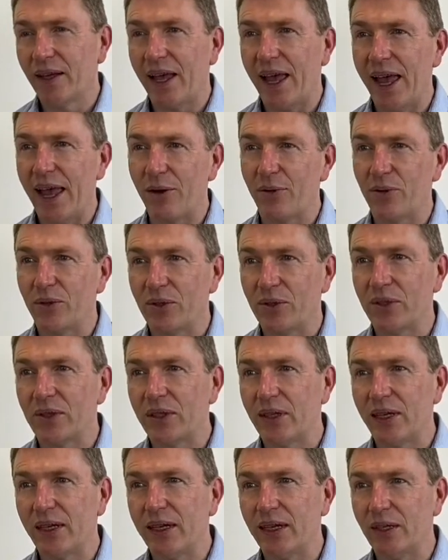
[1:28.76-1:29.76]
errors
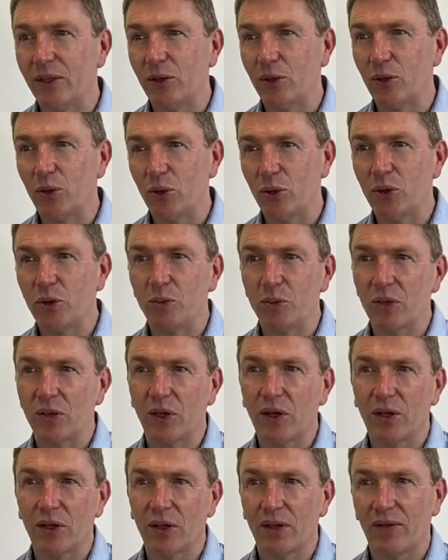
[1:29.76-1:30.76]
in judgment
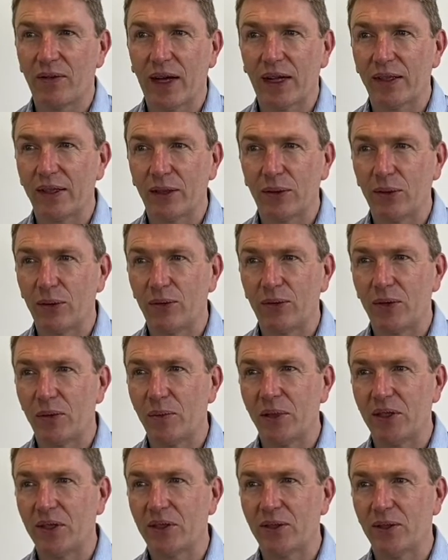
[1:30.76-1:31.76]
on the value of the
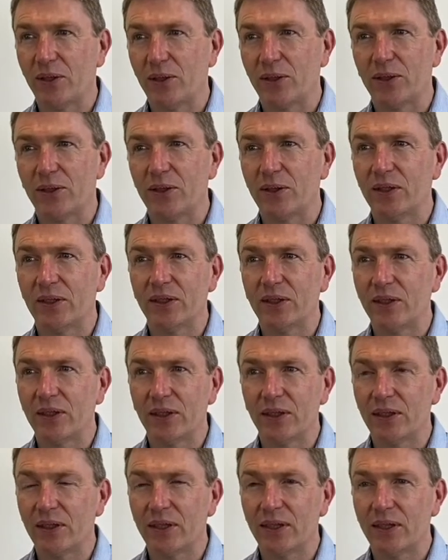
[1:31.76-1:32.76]
business
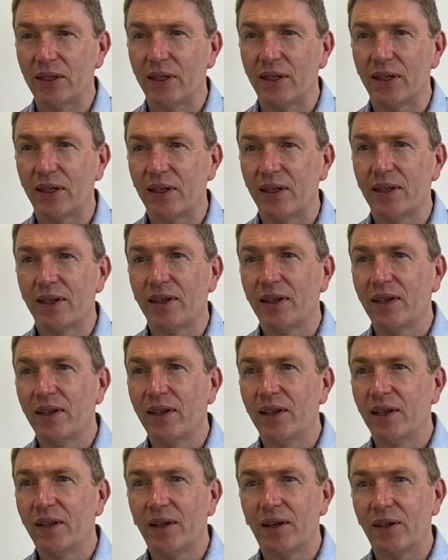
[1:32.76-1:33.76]

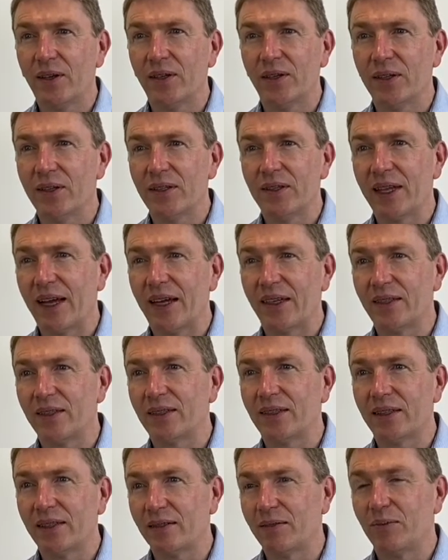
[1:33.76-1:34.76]
and
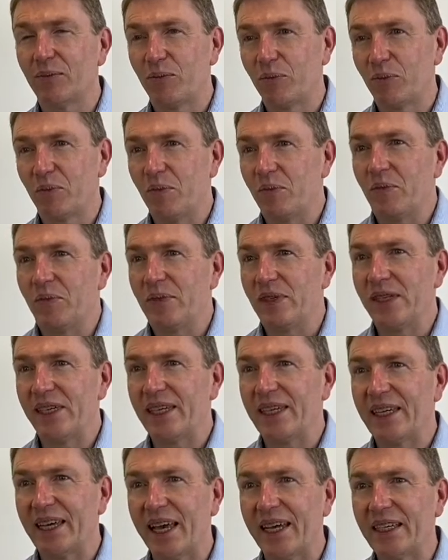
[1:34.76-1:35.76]
actually
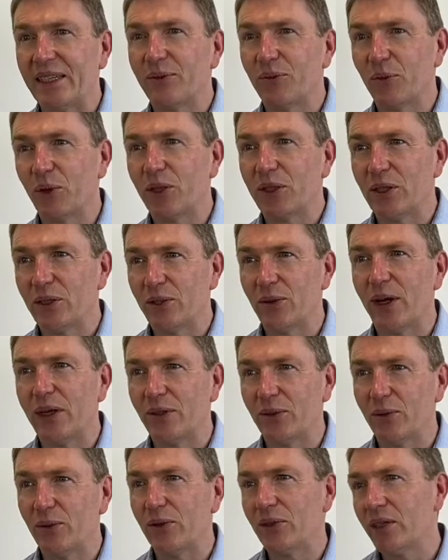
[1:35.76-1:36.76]
negate what you're trying to
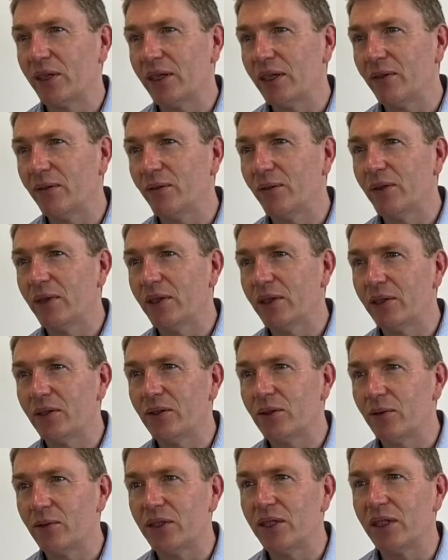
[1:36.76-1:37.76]
achieve with your
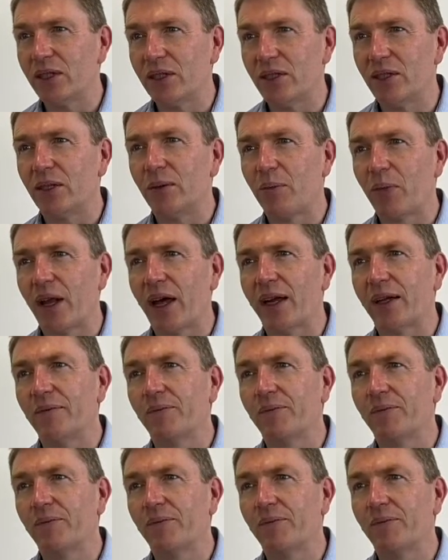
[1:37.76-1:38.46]
strategic plan.